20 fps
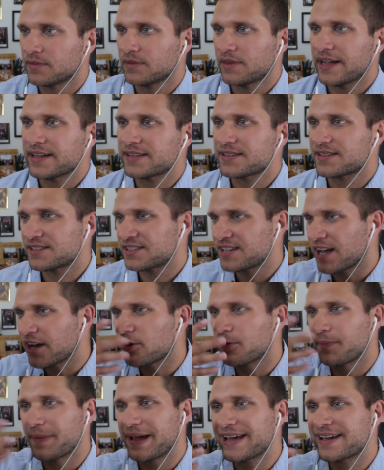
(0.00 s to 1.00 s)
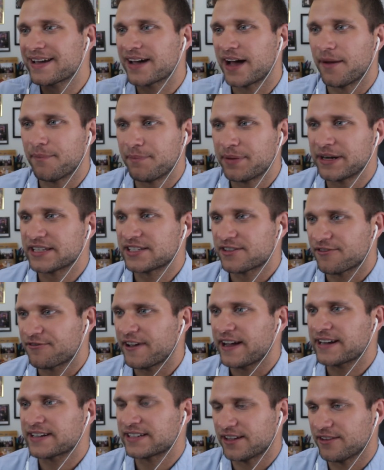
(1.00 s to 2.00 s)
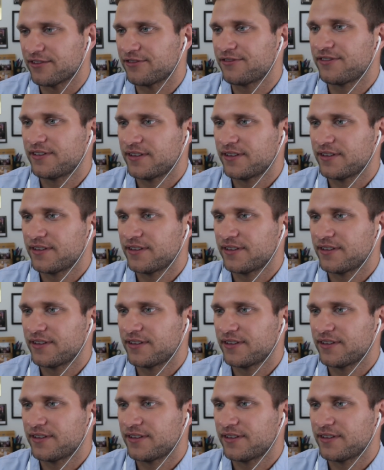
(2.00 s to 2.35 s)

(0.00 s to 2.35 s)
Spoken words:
Nice subtle makeup, but it's effective.